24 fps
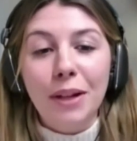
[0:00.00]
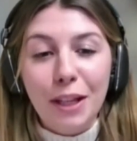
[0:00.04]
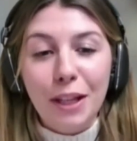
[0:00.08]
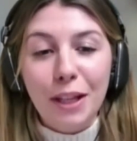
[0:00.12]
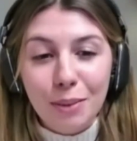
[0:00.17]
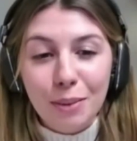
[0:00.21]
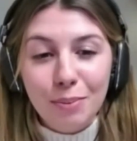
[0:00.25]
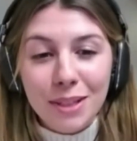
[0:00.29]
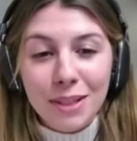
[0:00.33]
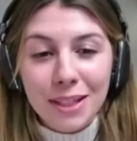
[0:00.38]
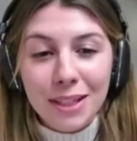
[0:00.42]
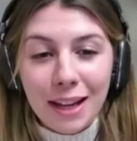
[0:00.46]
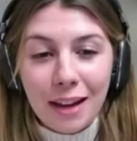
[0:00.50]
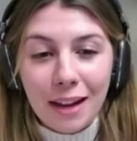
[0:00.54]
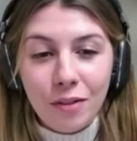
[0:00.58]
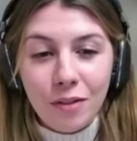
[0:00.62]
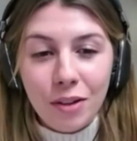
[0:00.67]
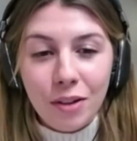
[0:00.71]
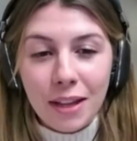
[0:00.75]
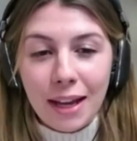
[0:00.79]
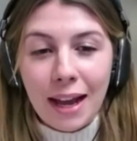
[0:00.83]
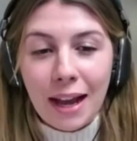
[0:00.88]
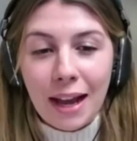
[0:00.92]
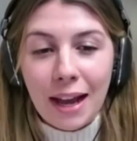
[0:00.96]
by bringing them
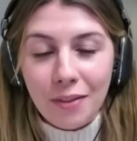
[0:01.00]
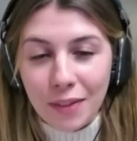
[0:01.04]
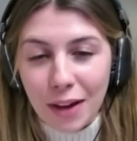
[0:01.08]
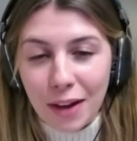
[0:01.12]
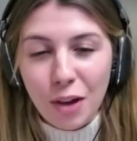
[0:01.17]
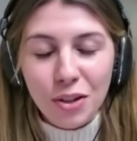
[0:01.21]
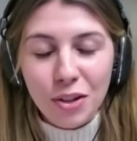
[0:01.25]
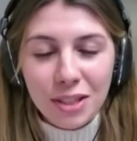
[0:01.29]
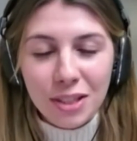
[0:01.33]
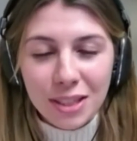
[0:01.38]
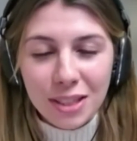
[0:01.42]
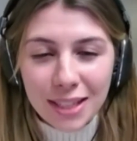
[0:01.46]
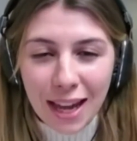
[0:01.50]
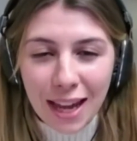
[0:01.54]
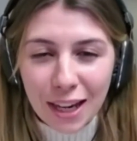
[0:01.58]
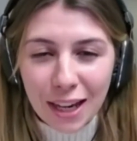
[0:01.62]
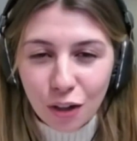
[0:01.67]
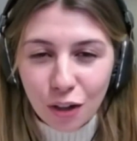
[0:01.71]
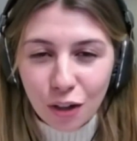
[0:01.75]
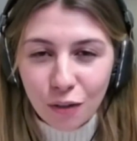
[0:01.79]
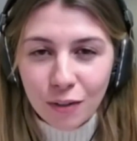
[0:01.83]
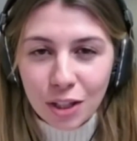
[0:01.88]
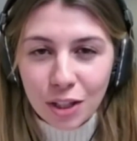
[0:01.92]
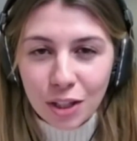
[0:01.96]
together, they had that
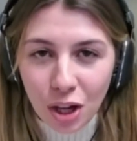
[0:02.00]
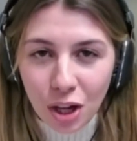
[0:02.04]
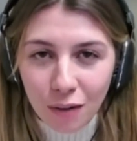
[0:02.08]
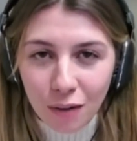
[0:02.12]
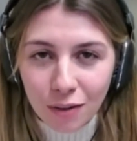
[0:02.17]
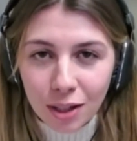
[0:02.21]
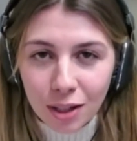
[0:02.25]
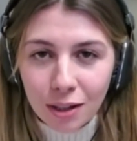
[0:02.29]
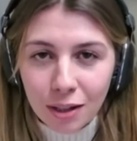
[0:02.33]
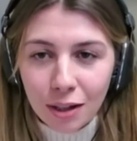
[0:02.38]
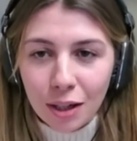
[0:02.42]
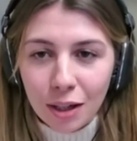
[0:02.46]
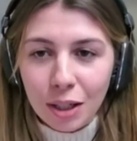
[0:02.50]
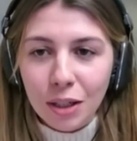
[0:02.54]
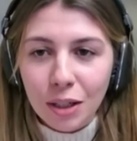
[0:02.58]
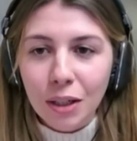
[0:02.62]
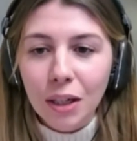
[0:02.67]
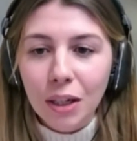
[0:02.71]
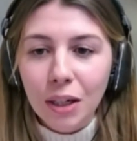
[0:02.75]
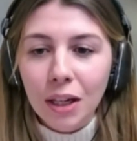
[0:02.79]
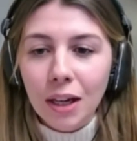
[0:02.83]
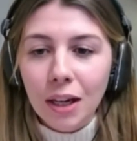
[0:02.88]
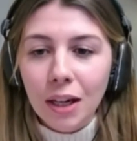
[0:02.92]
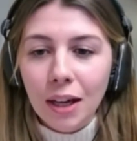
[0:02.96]
understanding of each other,
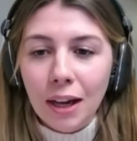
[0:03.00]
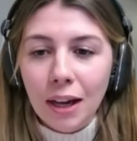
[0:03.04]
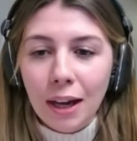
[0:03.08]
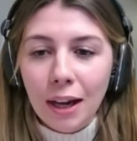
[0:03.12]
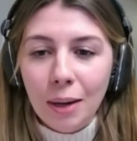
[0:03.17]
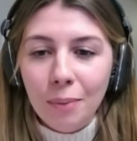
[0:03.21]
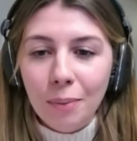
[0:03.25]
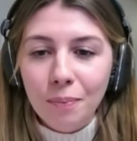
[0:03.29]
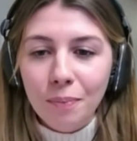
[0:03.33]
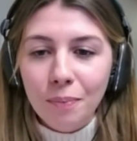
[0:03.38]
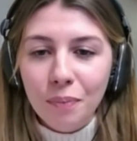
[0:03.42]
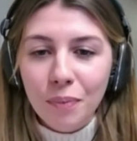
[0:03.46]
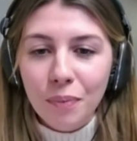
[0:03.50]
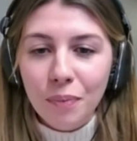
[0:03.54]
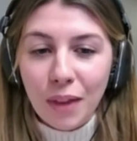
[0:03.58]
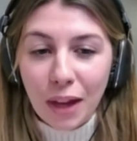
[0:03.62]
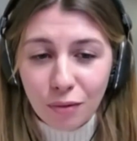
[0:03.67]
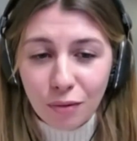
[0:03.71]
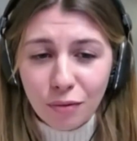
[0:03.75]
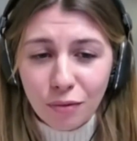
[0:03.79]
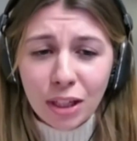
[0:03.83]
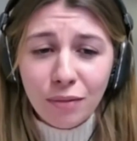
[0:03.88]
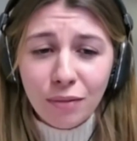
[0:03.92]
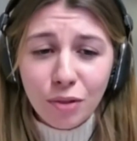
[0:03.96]
and
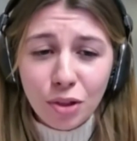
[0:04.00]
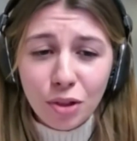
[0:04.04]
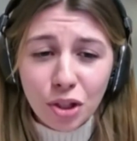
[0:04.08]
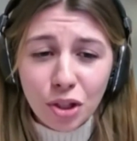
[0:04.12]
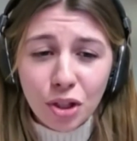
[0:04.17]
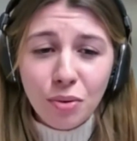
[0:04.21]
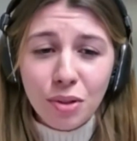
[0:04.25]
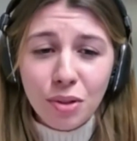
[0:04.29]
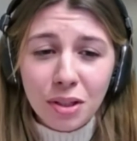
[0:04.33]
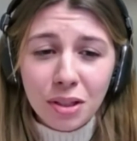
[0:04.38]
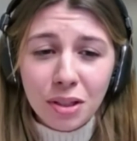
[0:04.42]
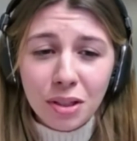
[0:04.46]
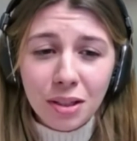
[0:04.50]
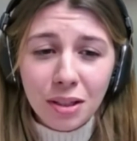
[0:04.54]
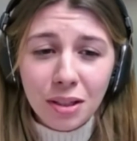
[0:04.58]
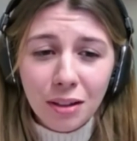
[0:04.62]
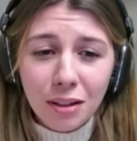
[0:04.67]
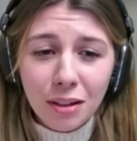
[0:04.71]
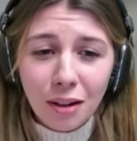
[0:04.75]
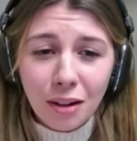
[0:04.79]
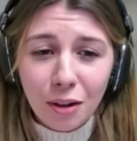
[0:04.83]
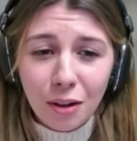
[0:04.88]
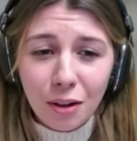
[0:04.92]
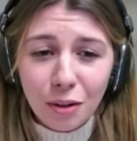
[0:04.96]
that really reduced
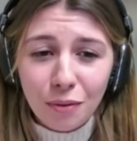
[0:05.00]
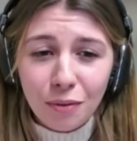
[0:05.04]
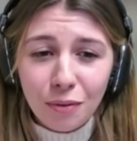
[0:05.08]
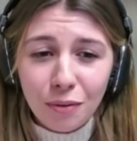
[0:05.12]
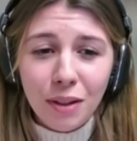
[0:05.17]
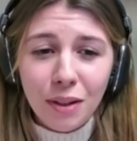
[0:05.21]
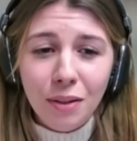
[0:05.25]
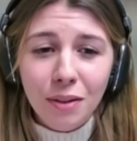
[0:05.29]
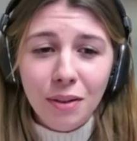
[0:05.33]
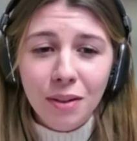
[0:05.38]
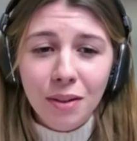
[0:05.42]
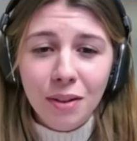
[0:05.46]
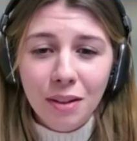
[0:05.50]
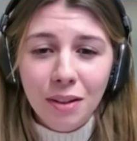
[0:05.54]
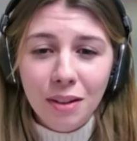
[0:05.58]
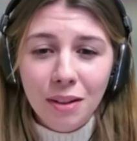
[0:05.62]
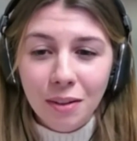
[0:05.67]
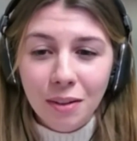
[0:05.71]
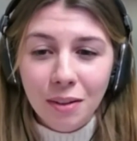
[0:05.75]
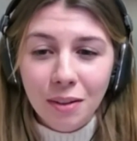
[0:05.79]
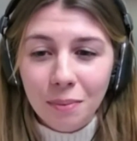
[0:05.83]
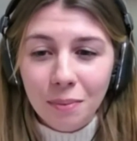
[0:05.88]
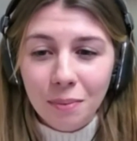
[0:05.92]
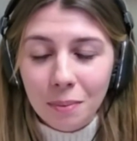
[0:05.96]
kind of
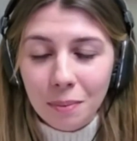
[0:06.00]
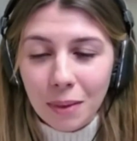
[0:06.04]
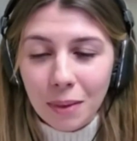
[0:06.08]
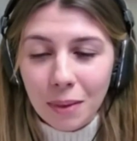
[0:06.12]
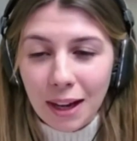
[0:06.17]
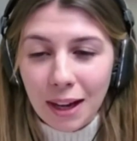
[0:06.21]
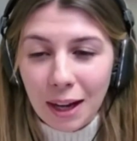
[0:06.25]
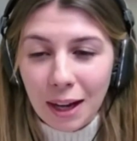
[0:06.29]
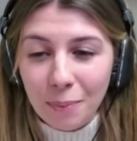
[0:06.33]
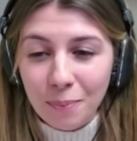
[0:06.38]
the